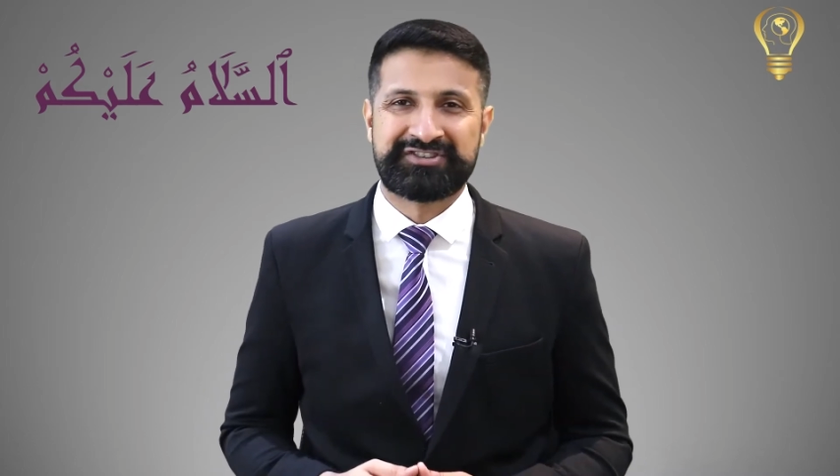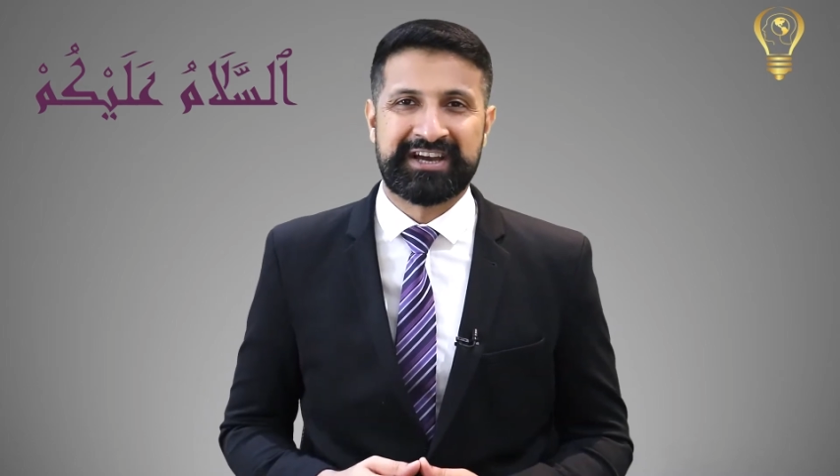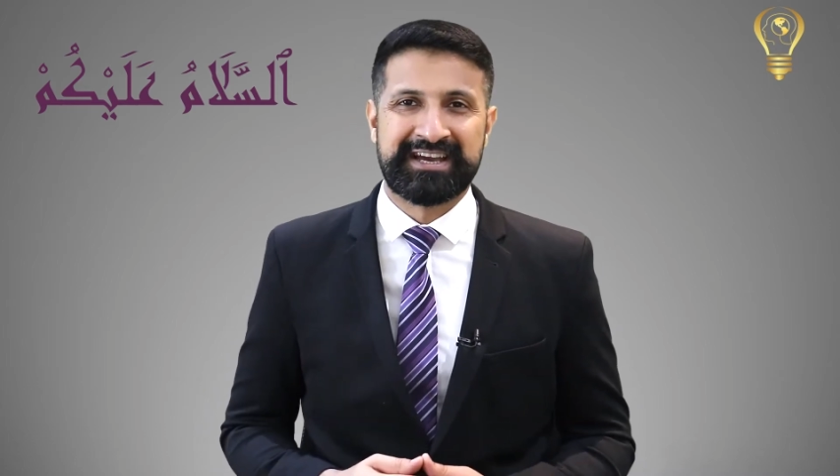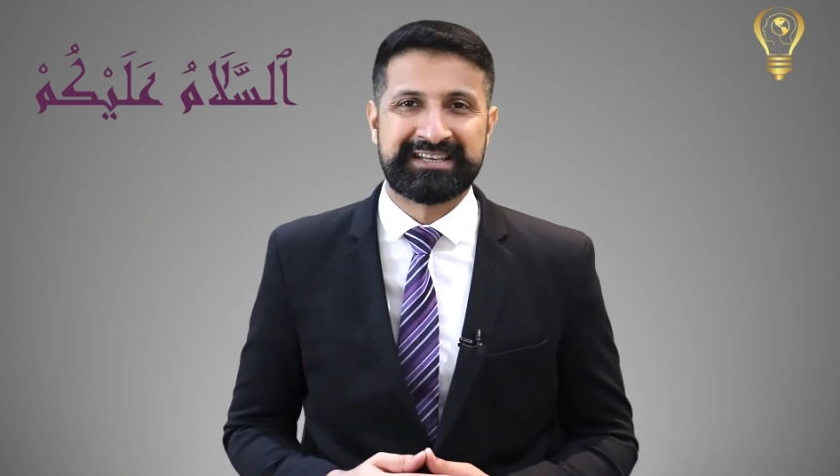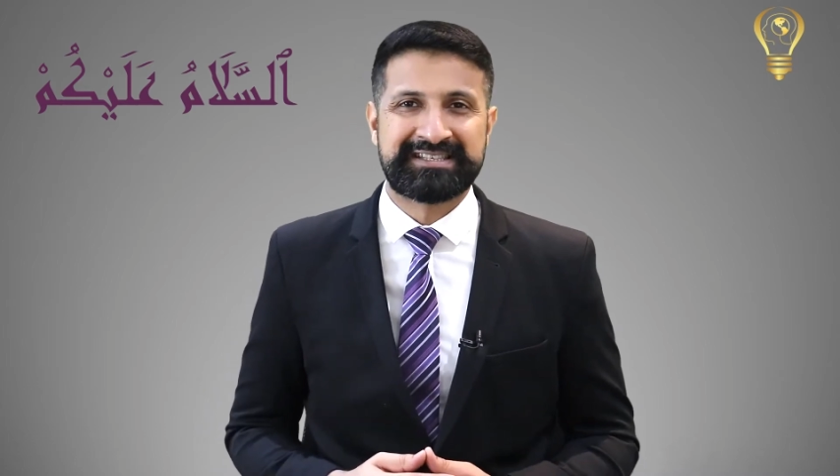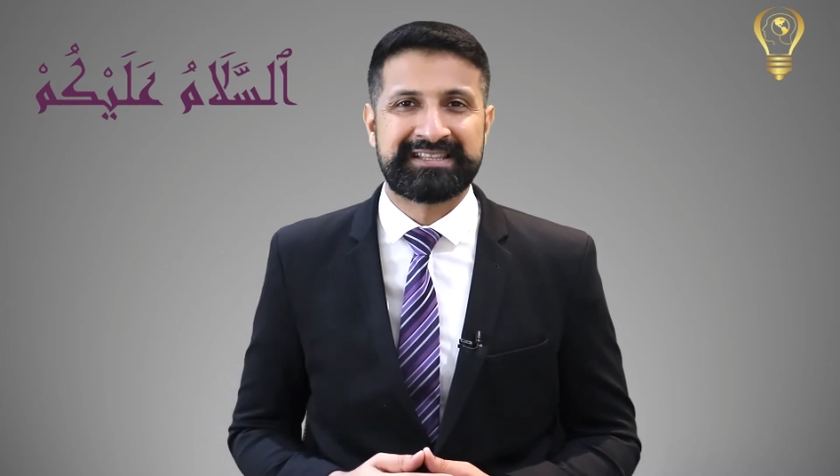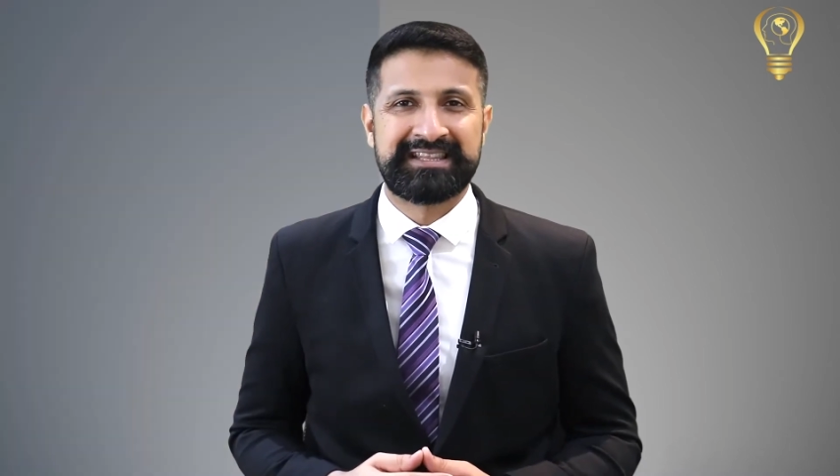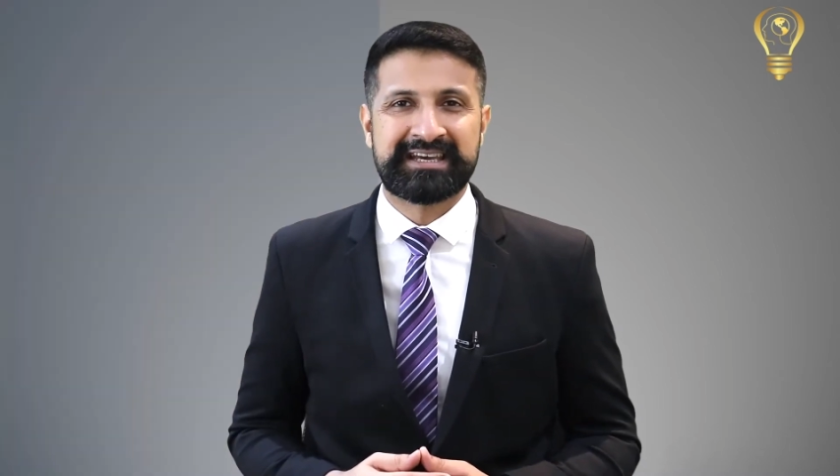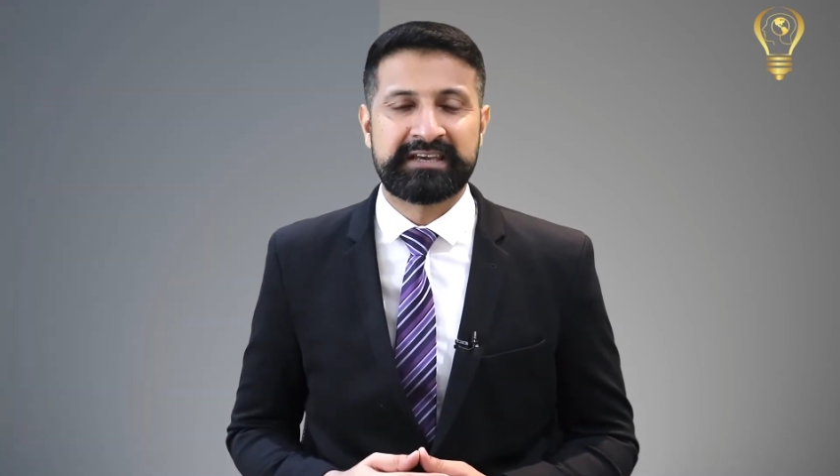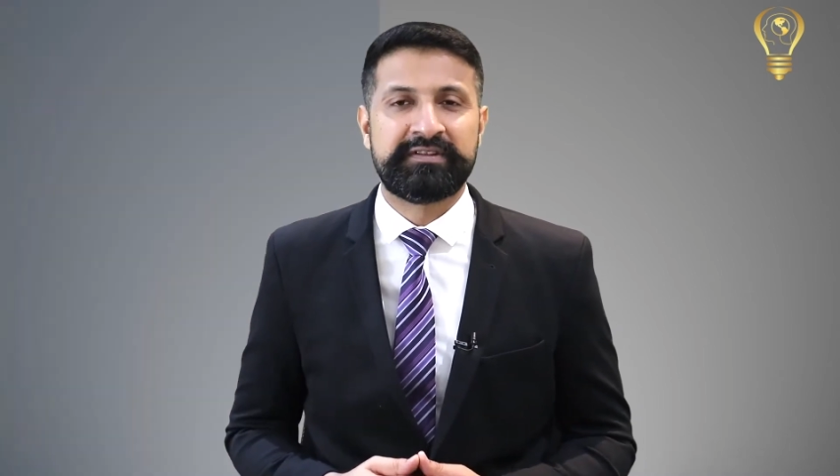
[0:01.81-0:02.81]
Shayan
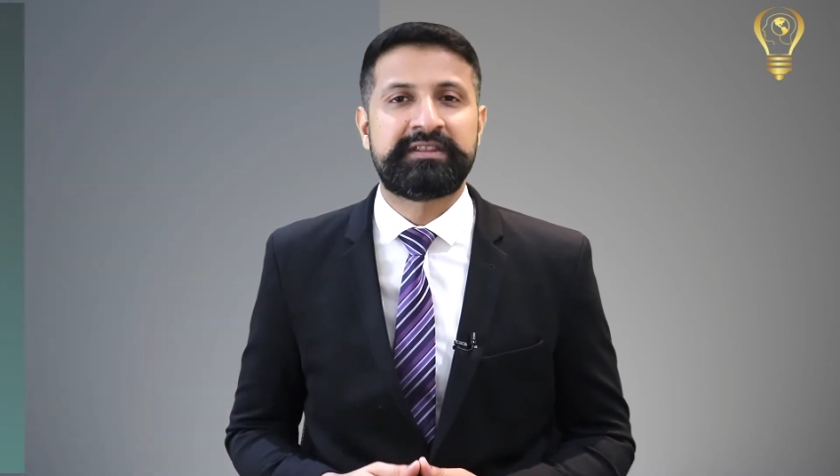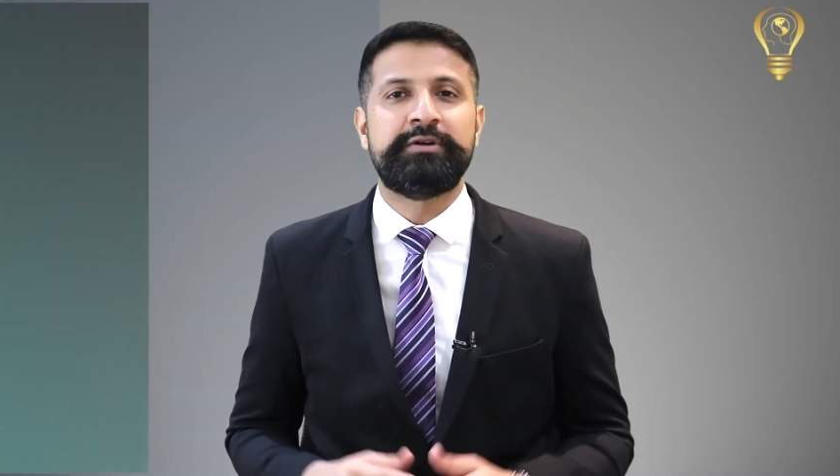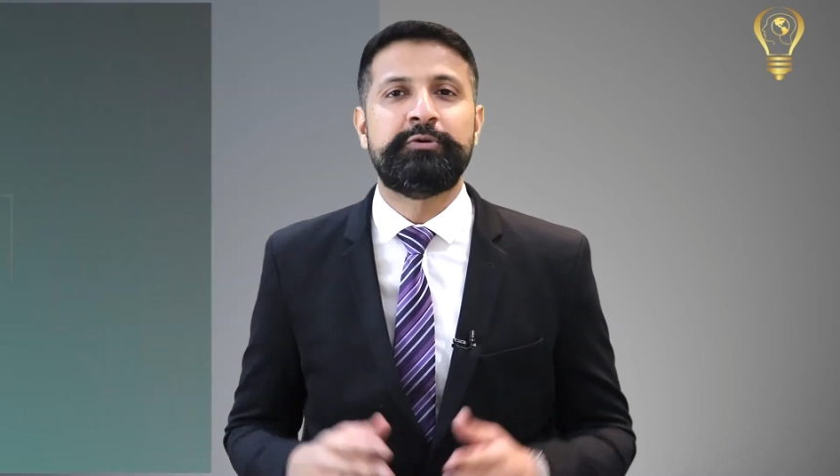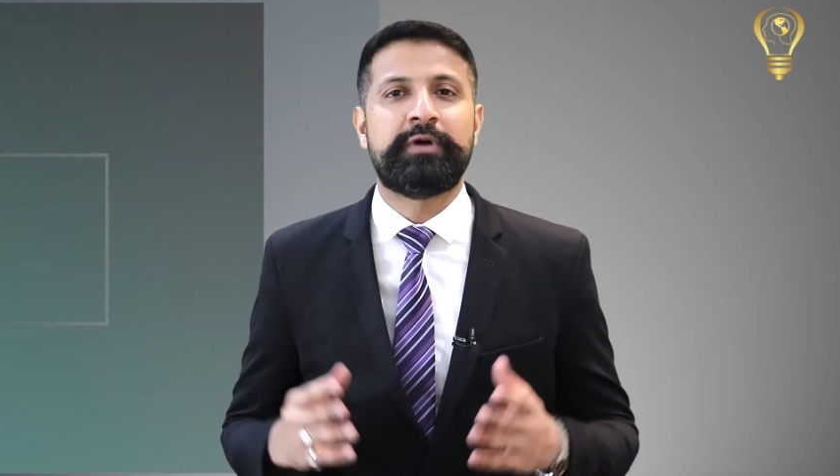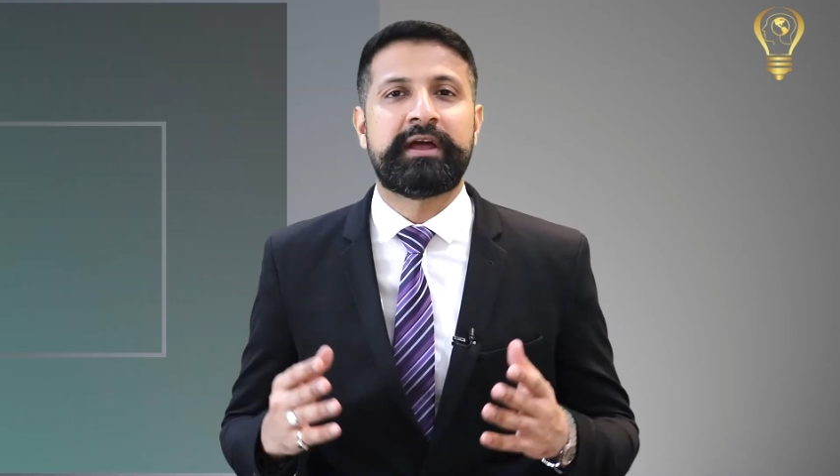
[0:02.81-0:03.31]
Siddiqui with you,